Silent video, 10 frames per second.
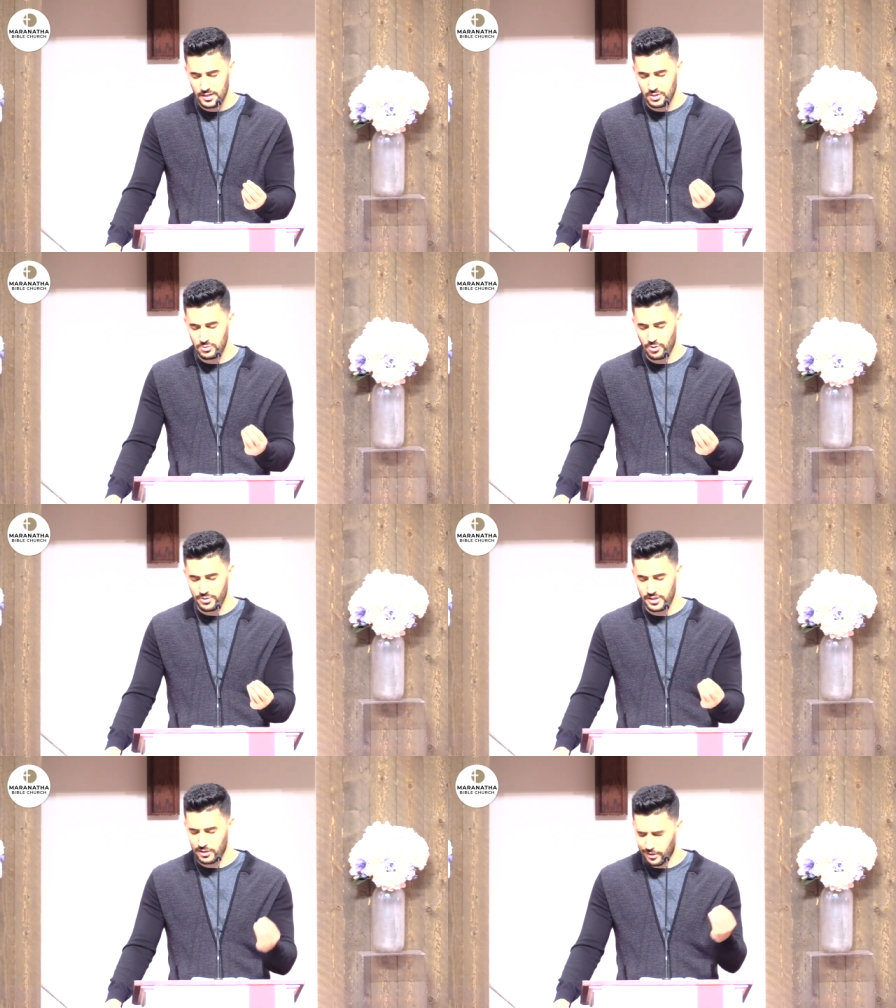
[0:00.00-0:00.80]
You know
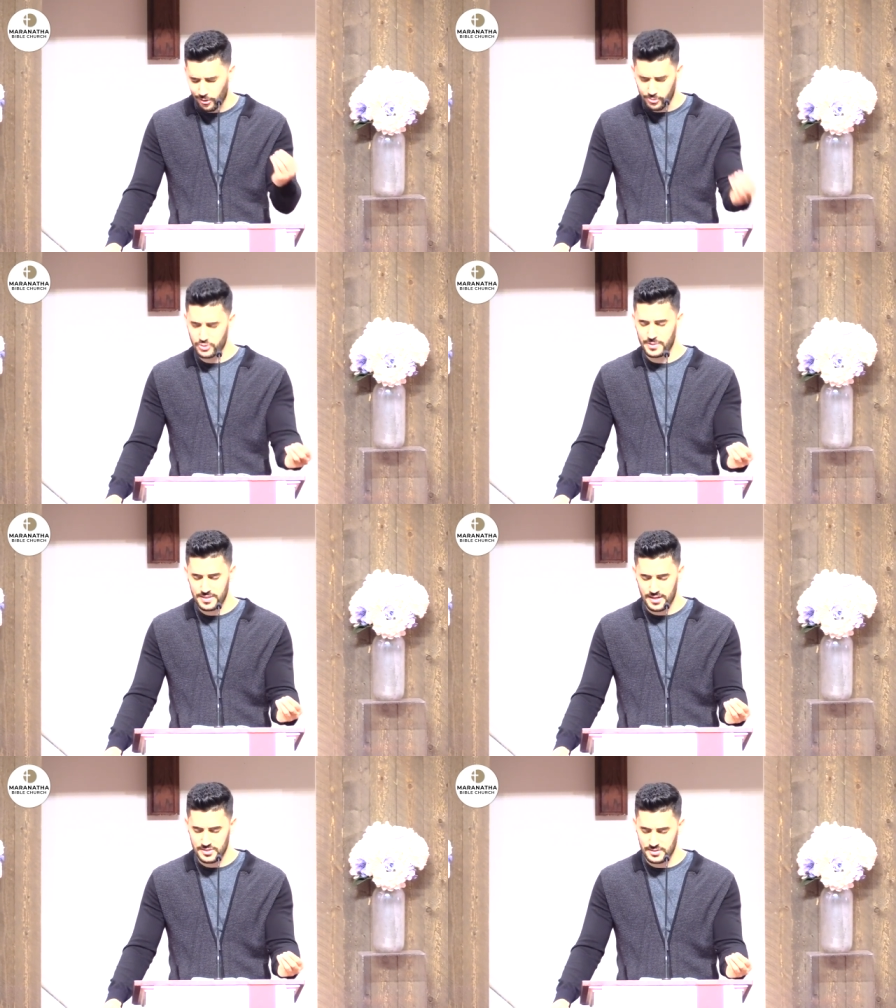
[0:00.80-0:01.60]
the encouragement
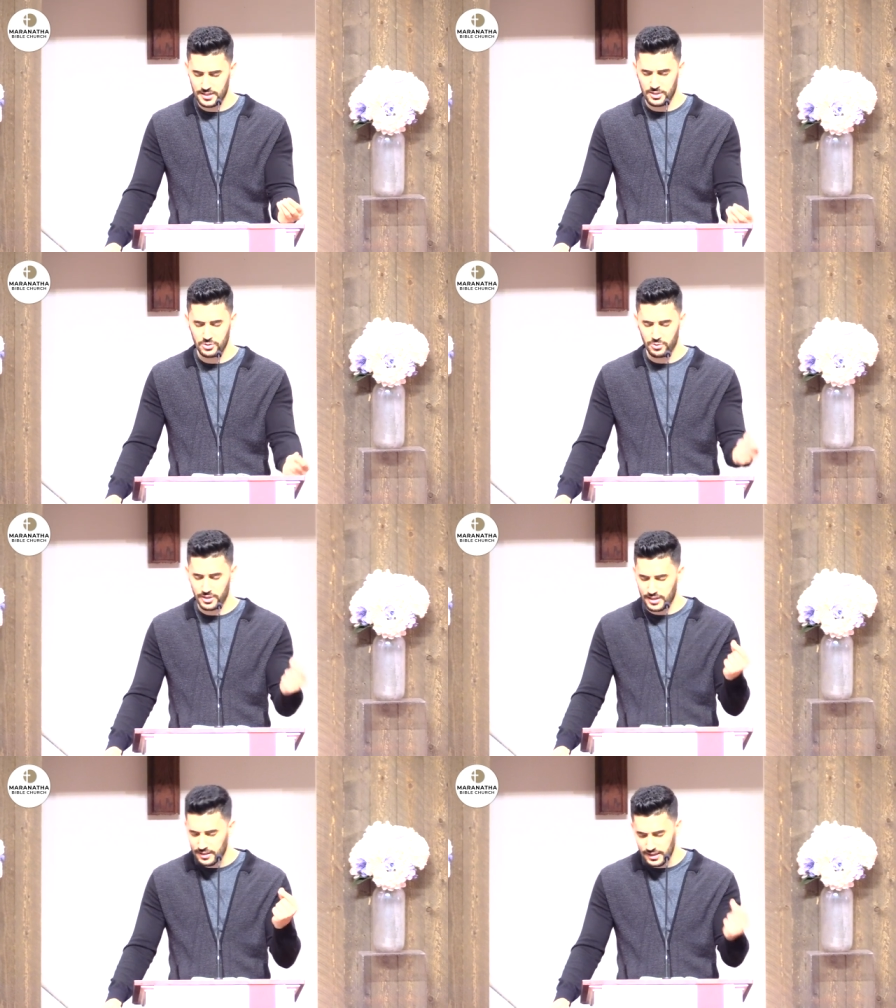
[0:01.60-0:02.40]
that is needed. You know
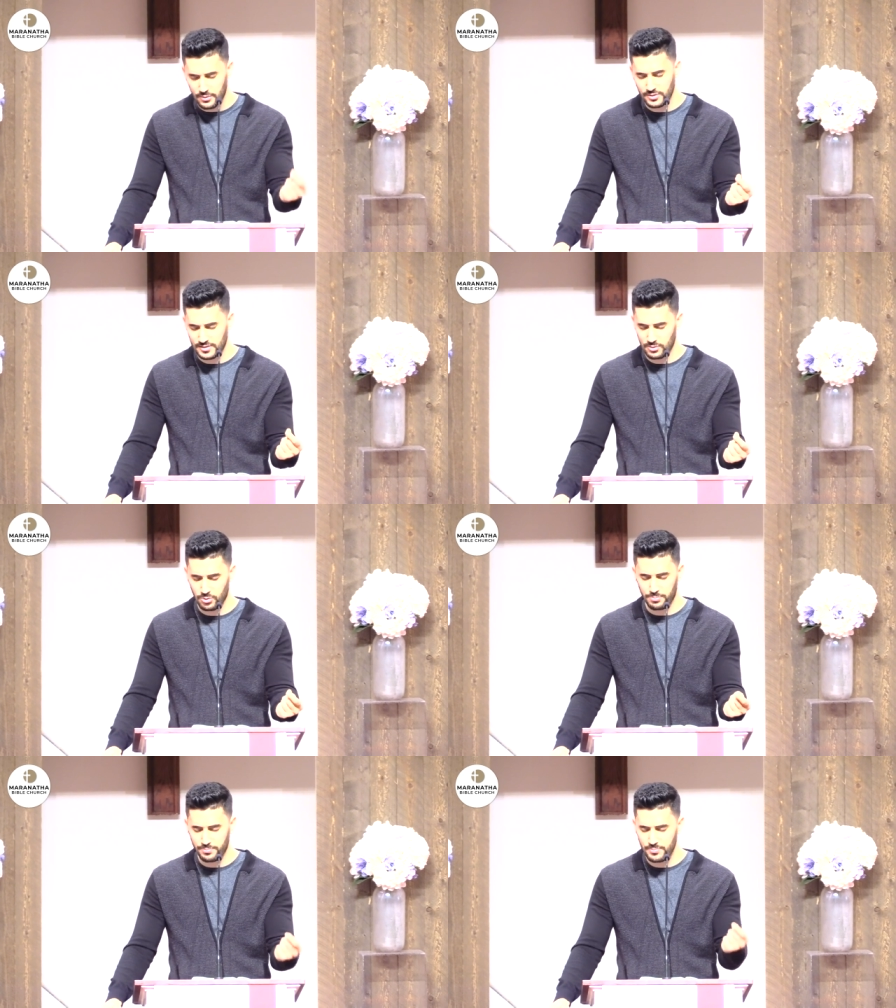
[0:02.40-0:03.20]
the clarity,
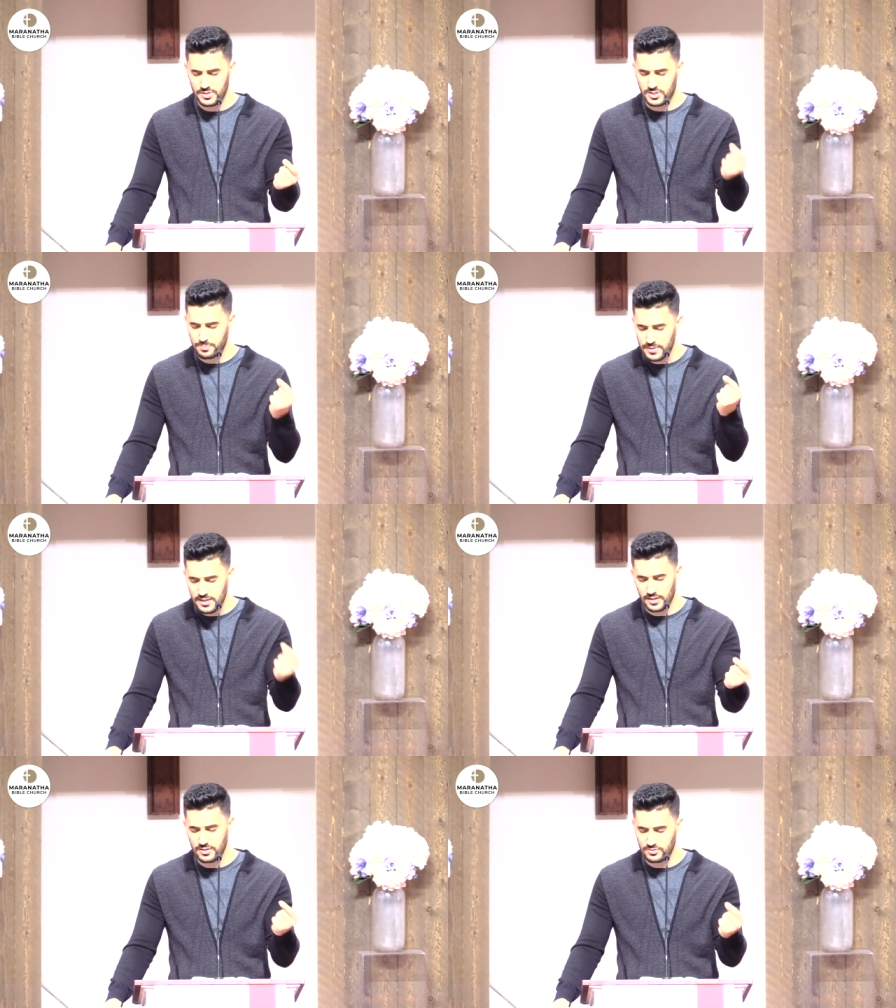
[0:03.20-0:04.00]
Lord.
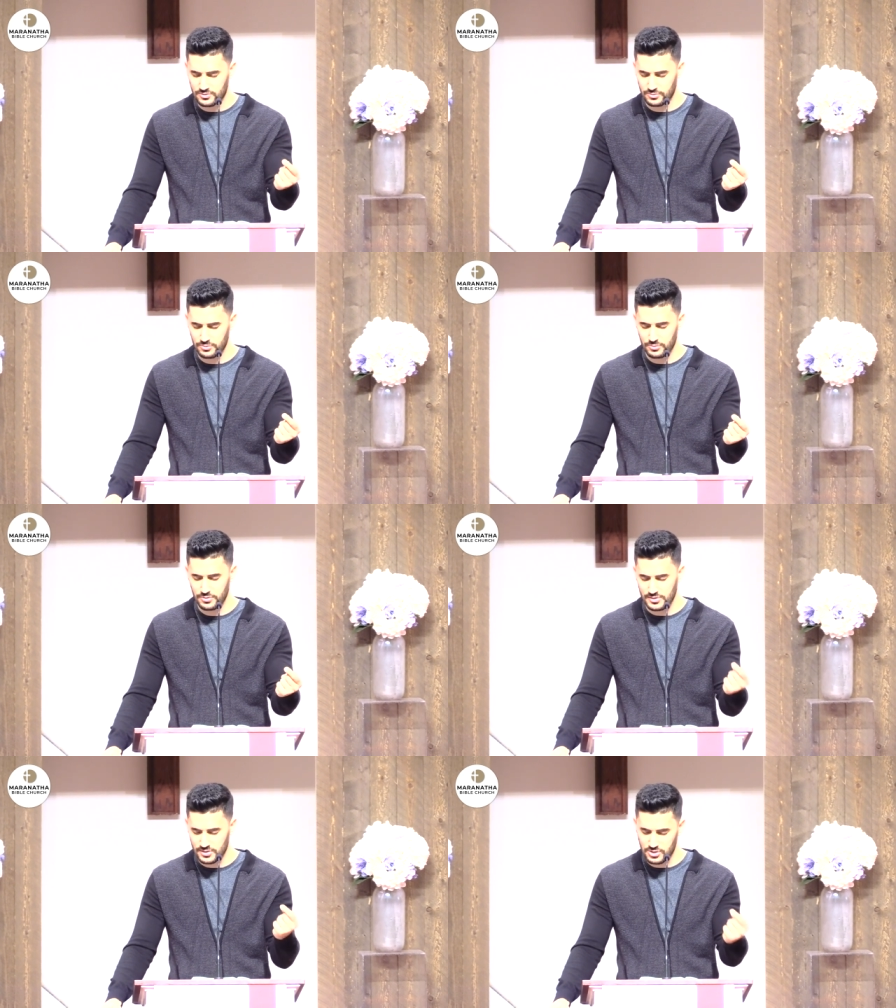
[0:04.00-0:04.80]
Speak into
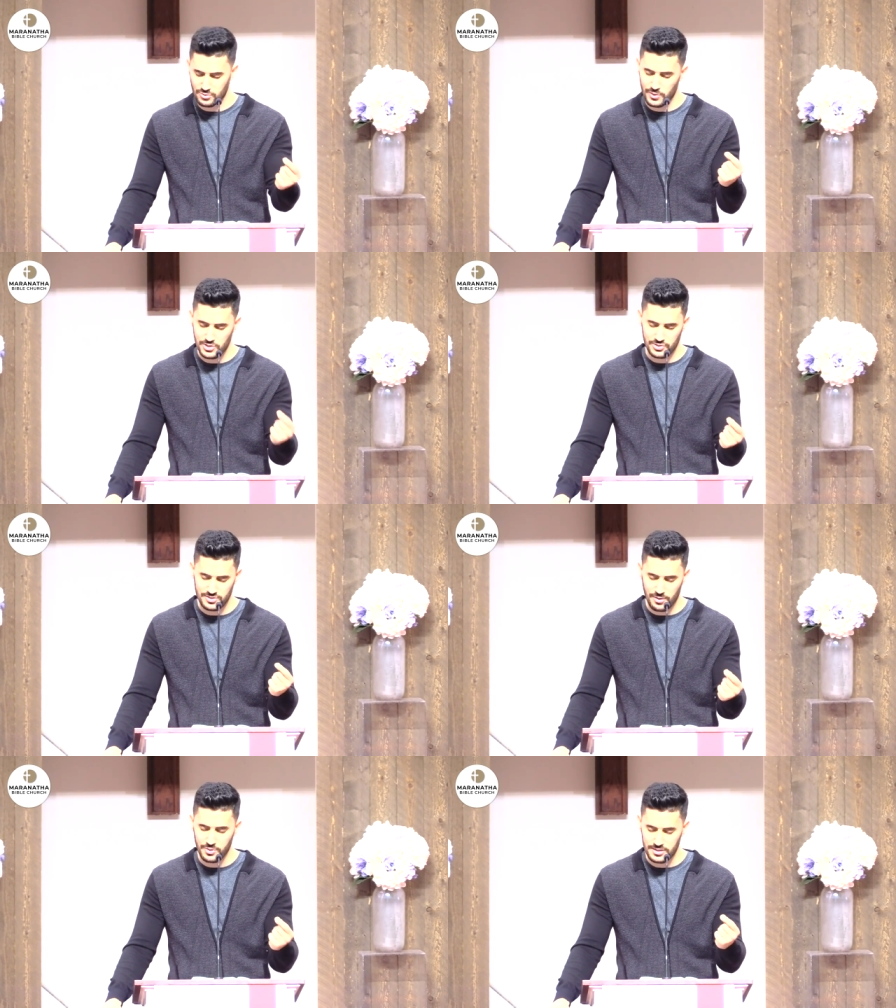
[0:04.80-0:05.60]
the situations
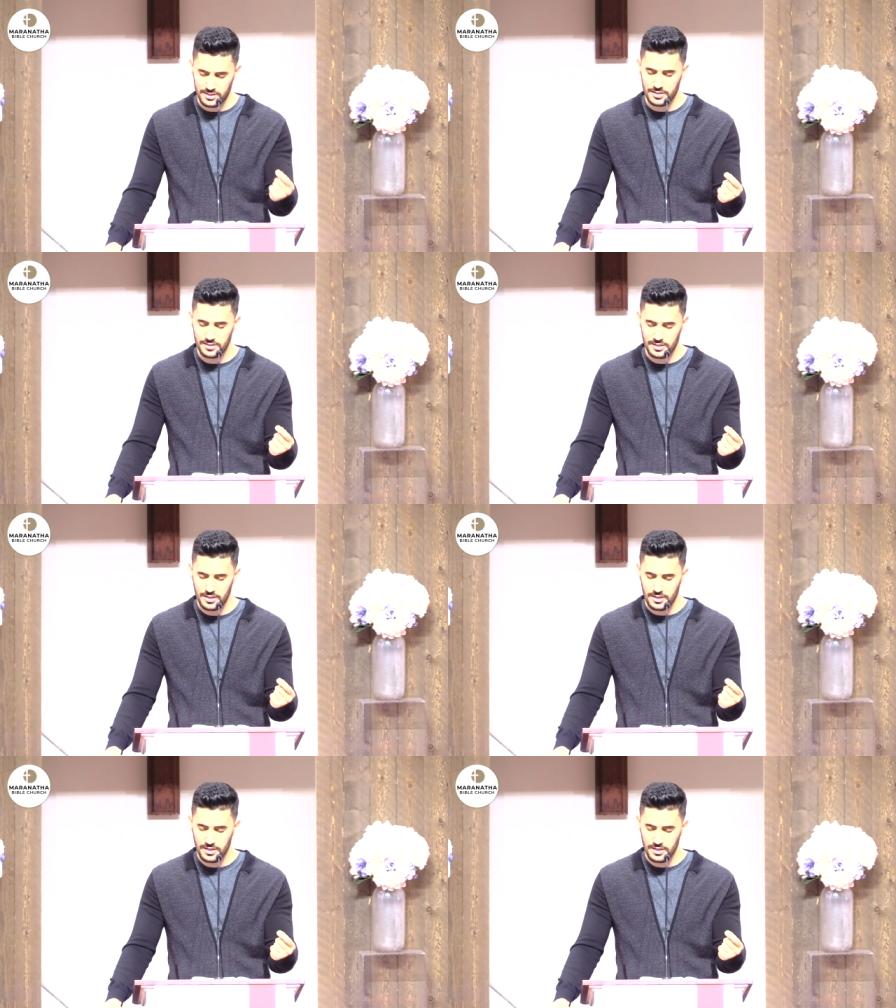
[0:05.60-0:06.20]
that we need